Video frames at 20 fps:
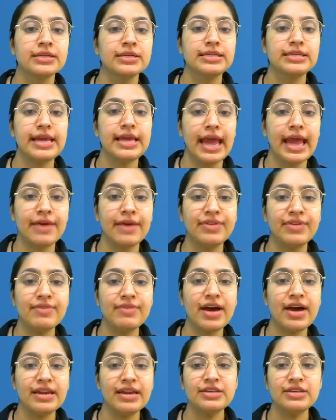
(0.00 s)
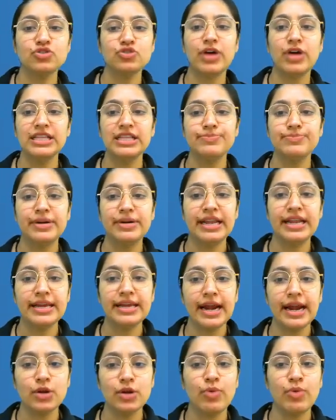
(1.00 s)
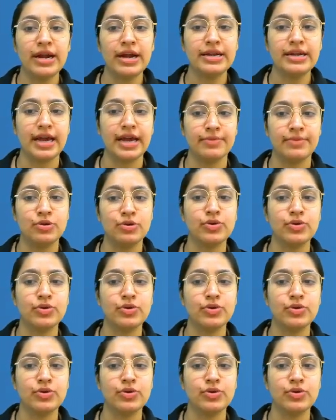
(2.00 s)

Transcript: See, everyone is transmitting at one time.